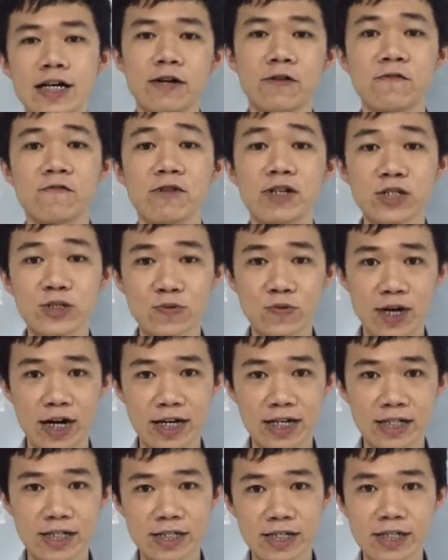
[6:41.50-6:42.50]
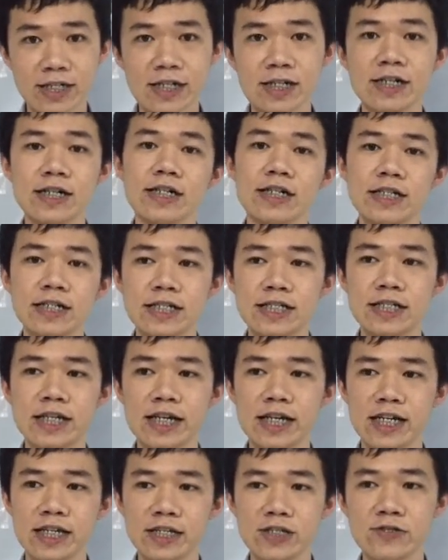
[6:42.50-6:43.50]
First one,
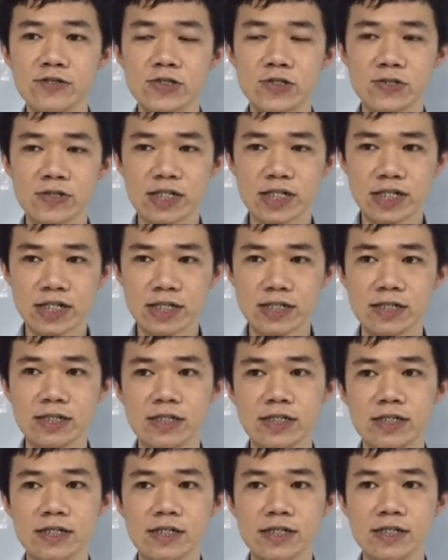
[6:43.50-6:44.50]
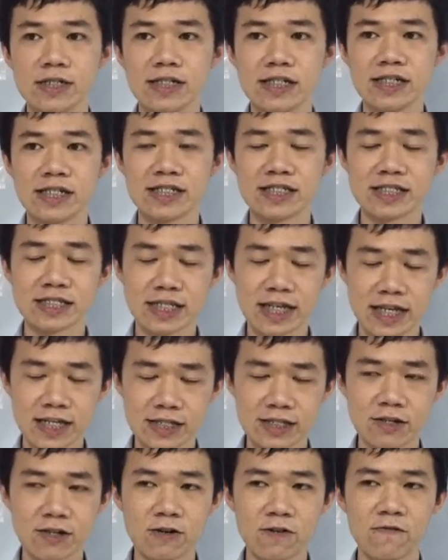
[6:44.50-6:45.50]
they usually,
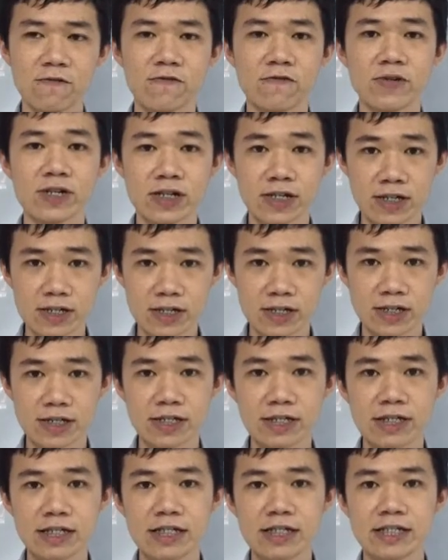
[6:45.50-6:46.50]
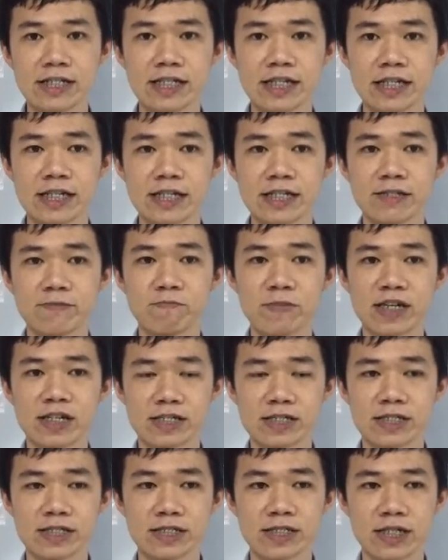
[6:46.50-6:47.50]
instead of R, they
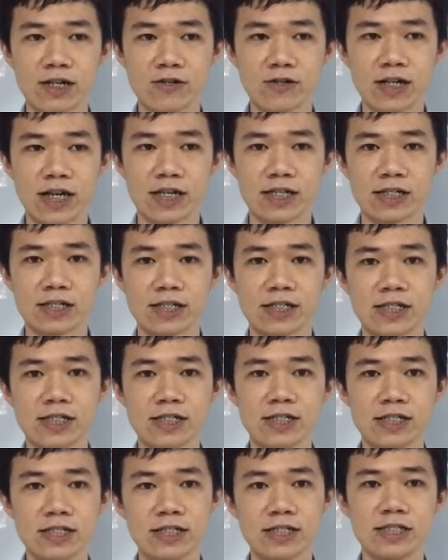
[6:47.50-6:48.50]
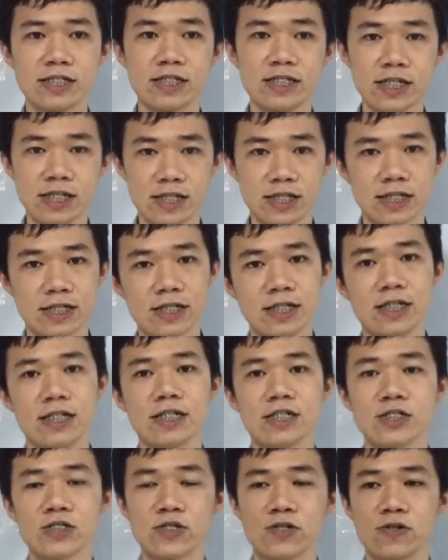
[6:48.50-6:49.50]
make a sound like D.
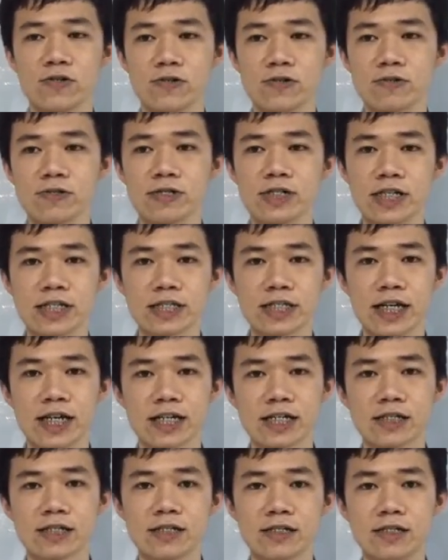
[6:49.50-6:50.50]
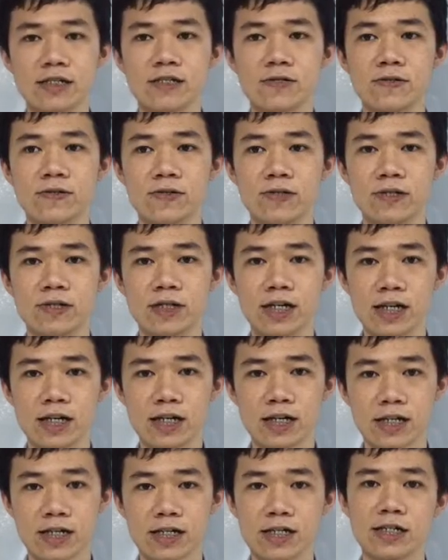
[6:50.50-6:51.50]
So it's like D,
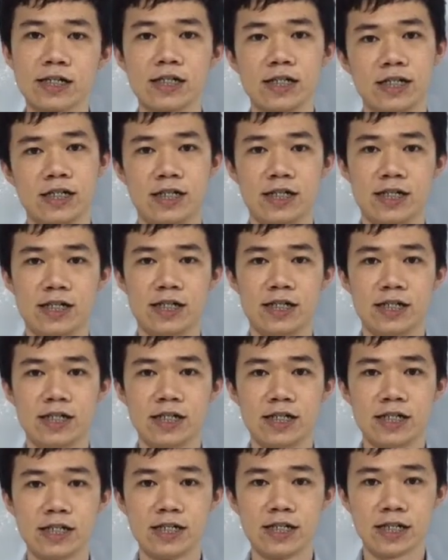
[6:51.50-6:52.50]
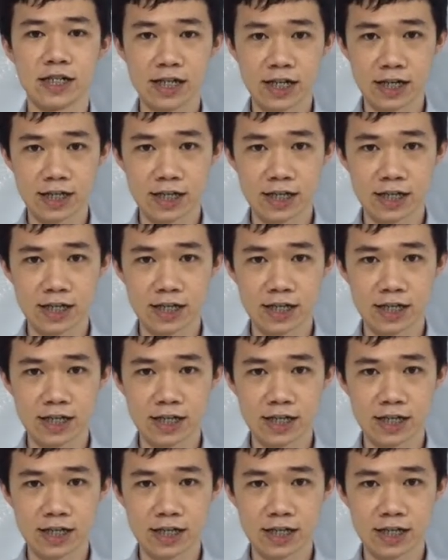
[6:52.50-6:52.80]
D.